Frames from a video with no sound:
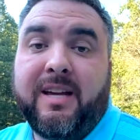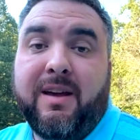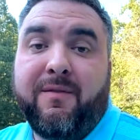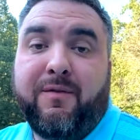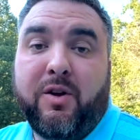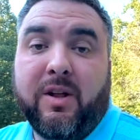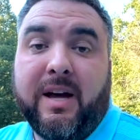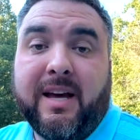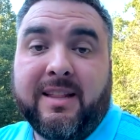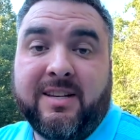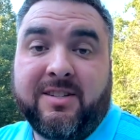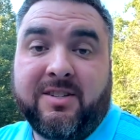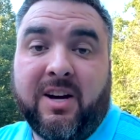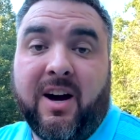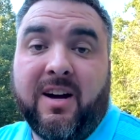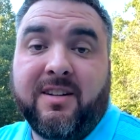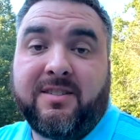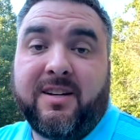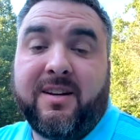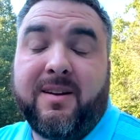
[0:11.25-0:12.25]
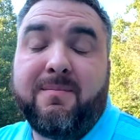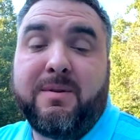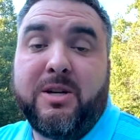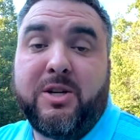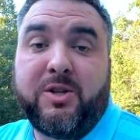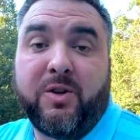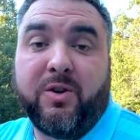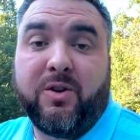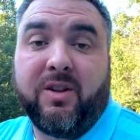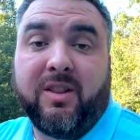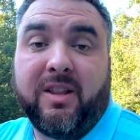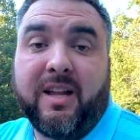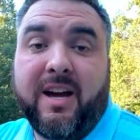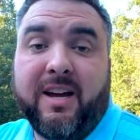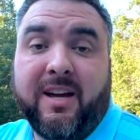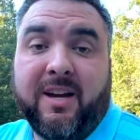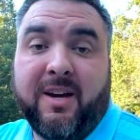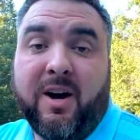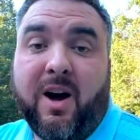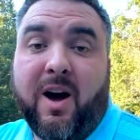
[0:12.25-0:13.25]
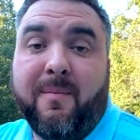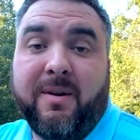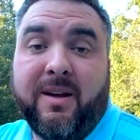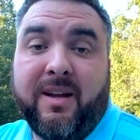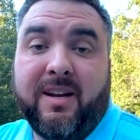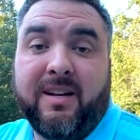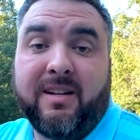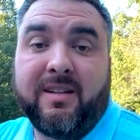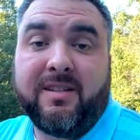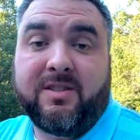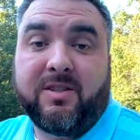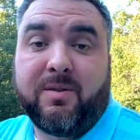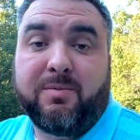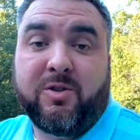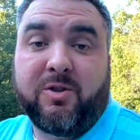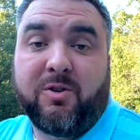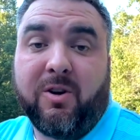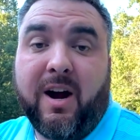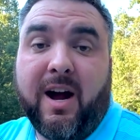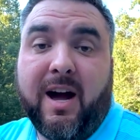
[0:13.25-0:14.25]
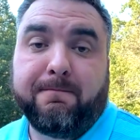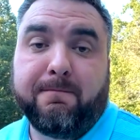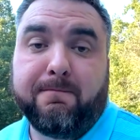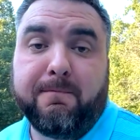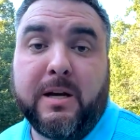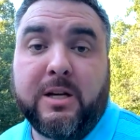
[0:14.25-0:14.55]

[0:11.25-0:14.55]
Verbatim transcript: If you like this content, be sure to like, comment, subscribe.